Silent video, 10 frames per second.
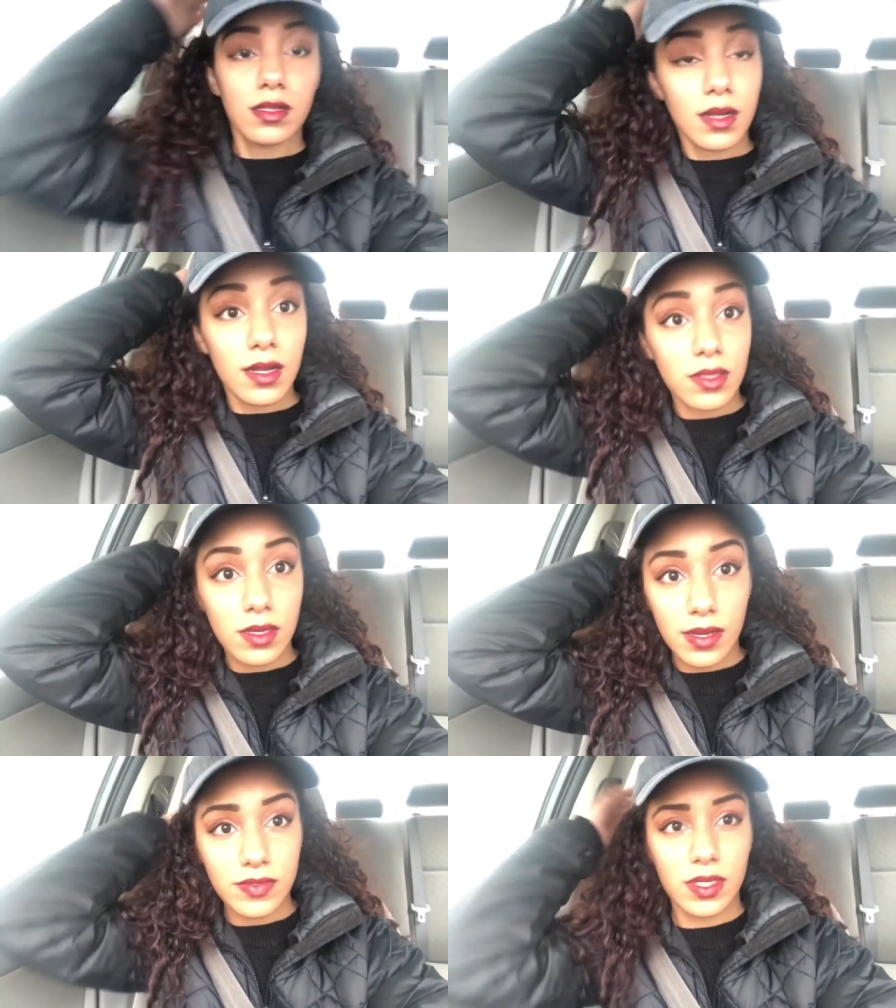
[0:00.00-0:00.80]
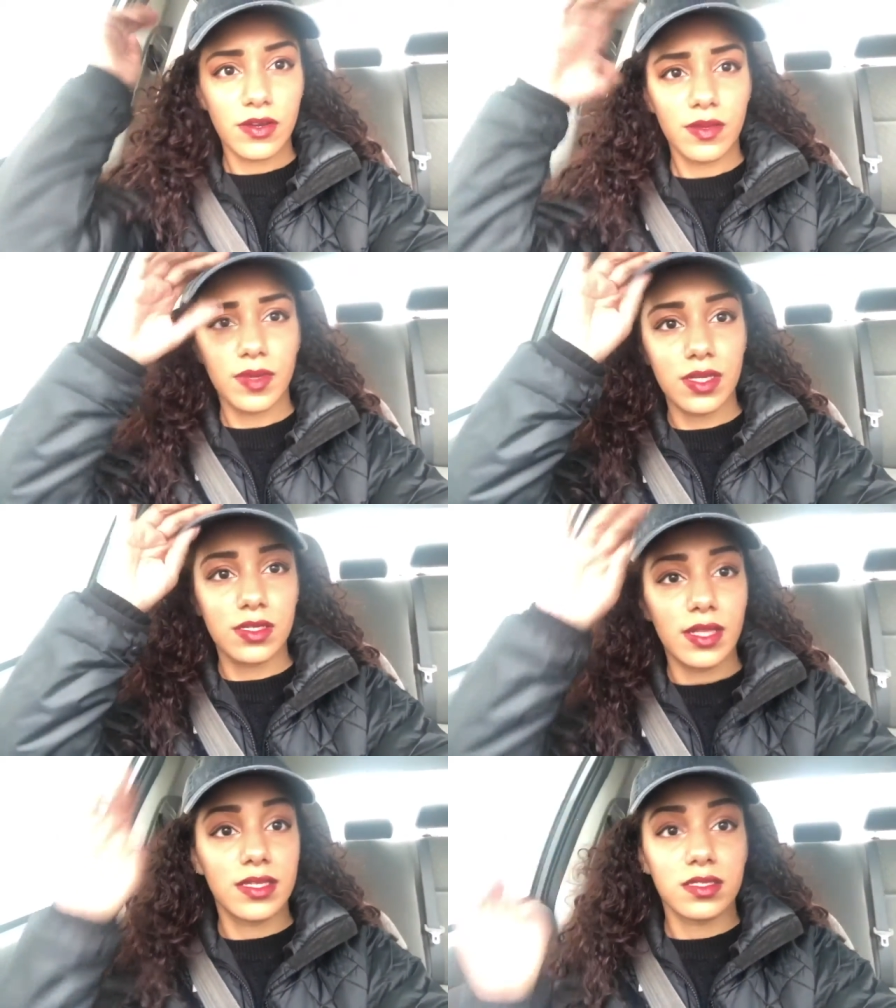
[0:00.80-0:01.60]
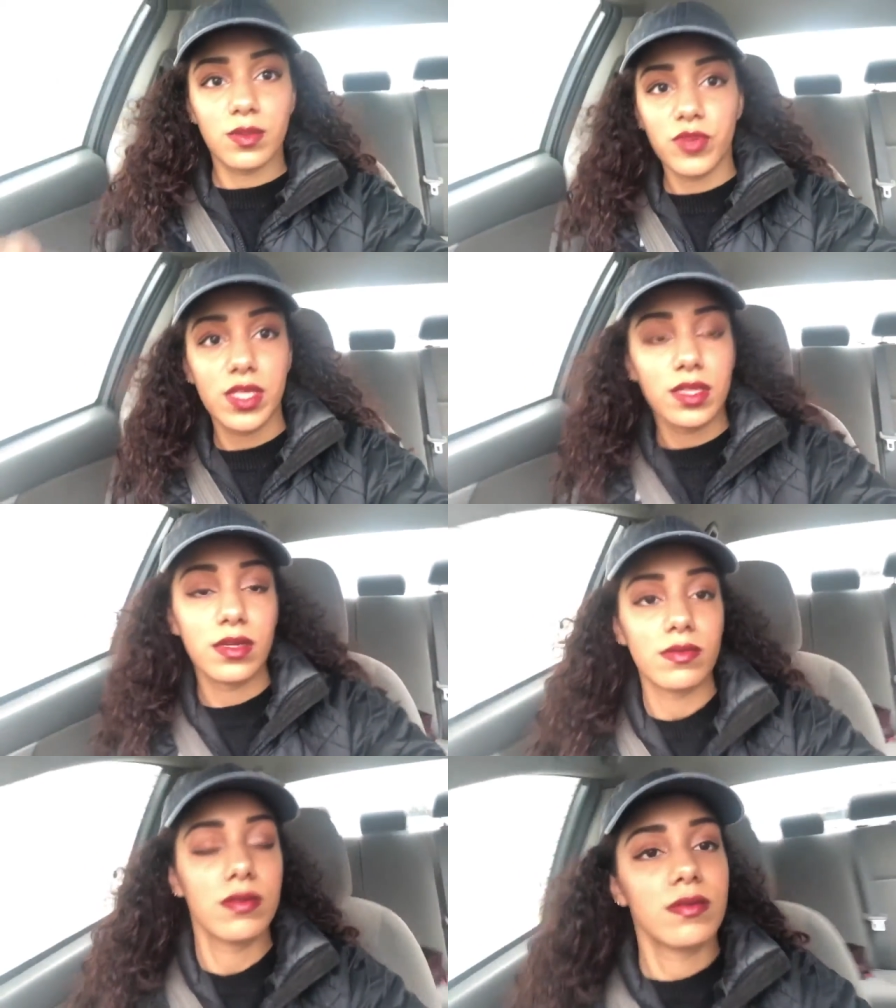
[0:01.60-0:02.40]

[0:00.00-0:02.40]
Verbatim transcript: I really have to hurry up and get to class because I'm running late.